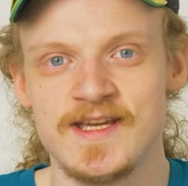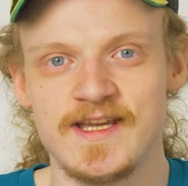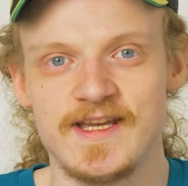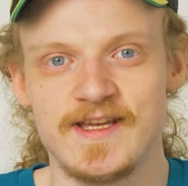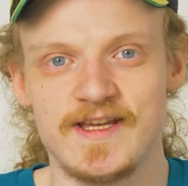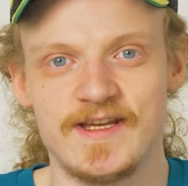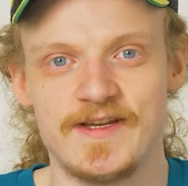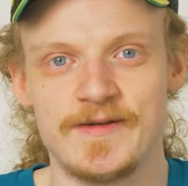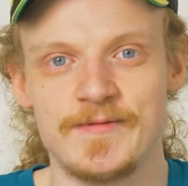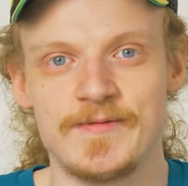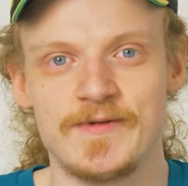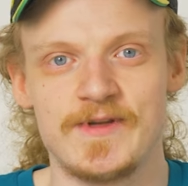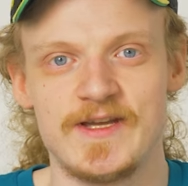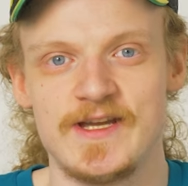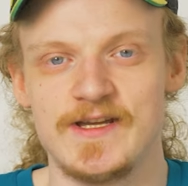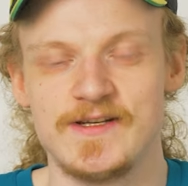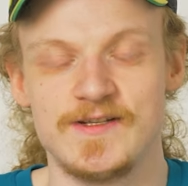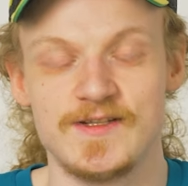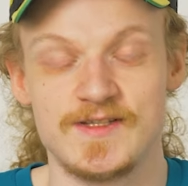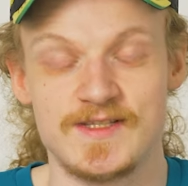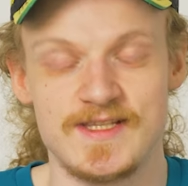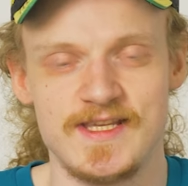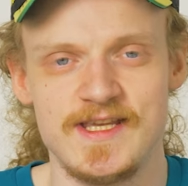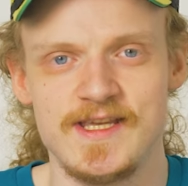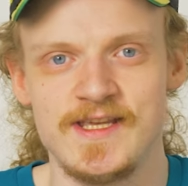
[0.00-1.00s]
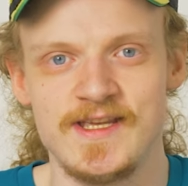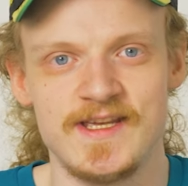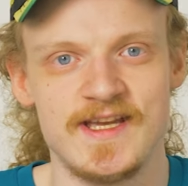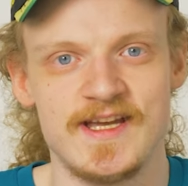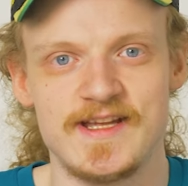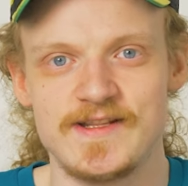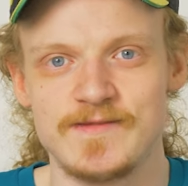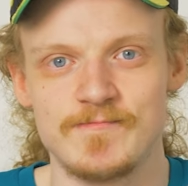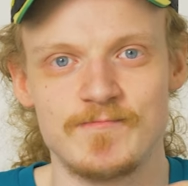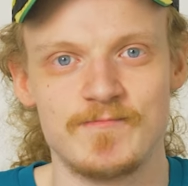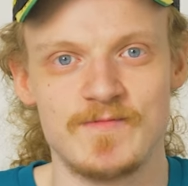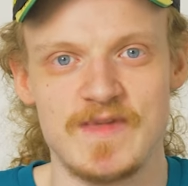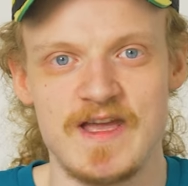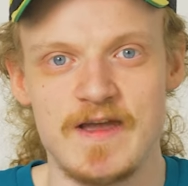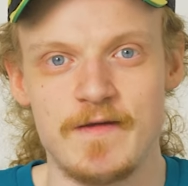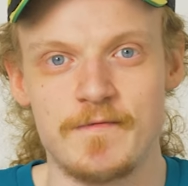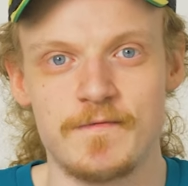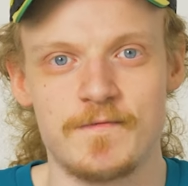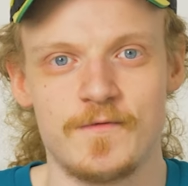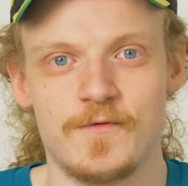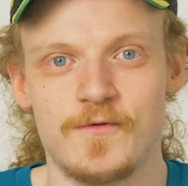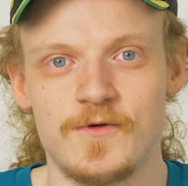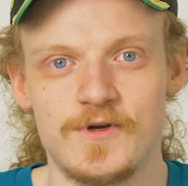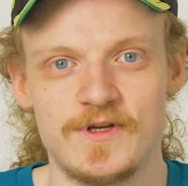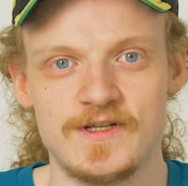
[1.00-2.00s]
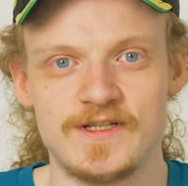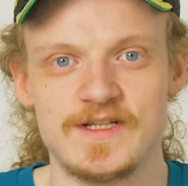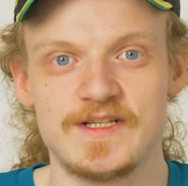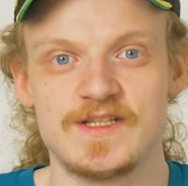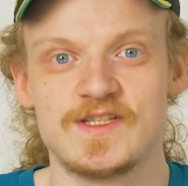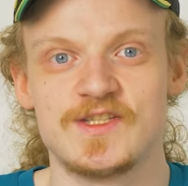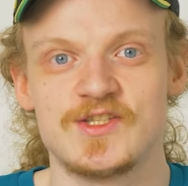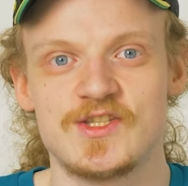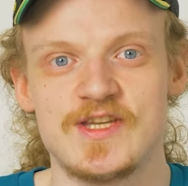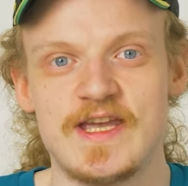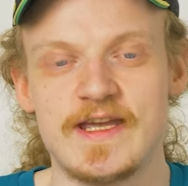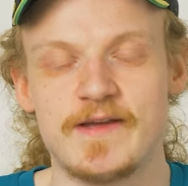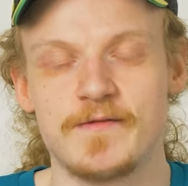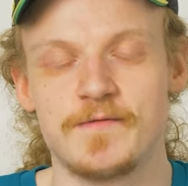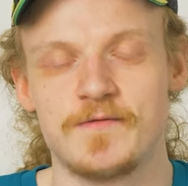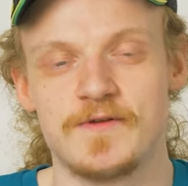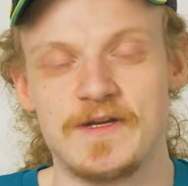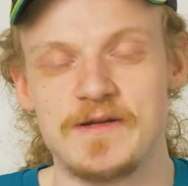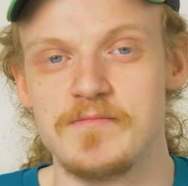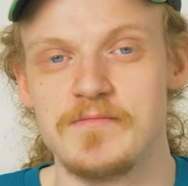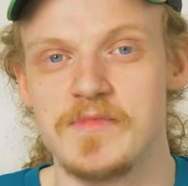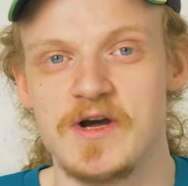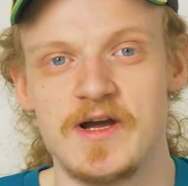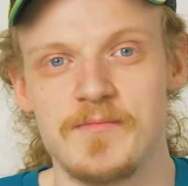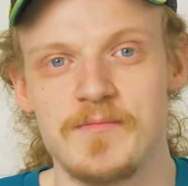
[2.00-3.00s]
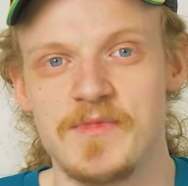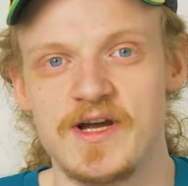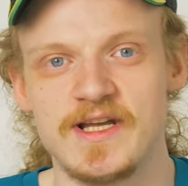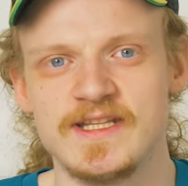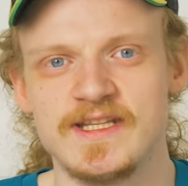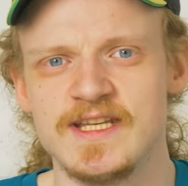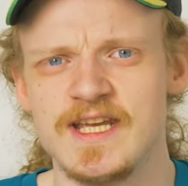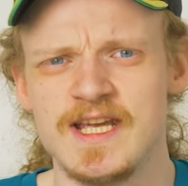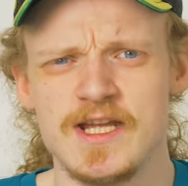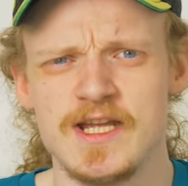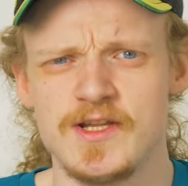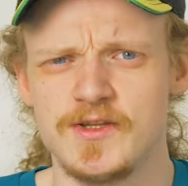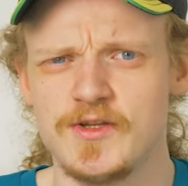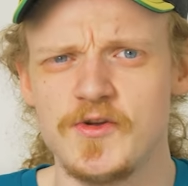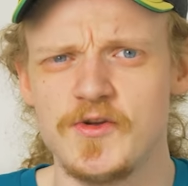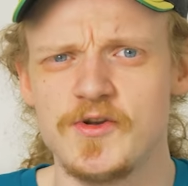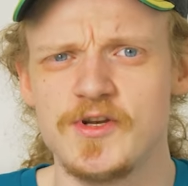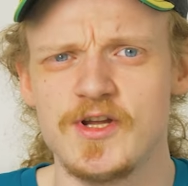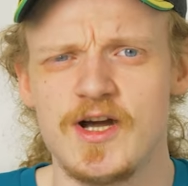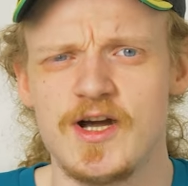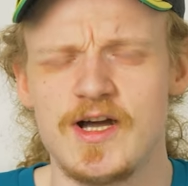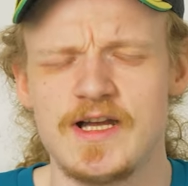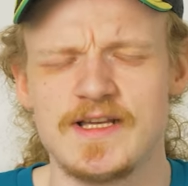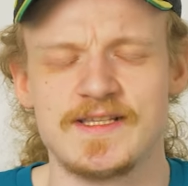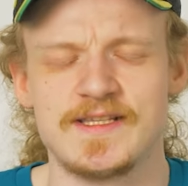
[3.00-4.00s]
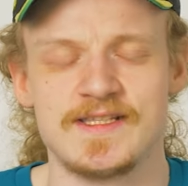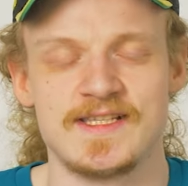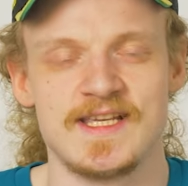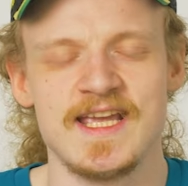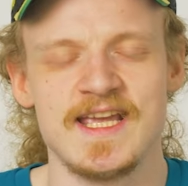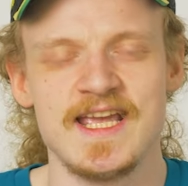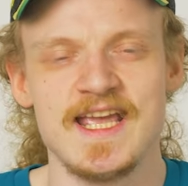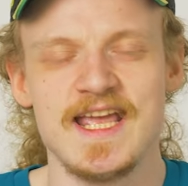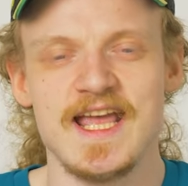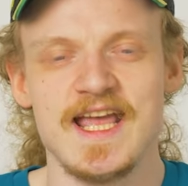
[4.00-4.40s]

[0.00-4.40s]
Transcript: the C and F4, and it's Czech in my mind. Don't ask.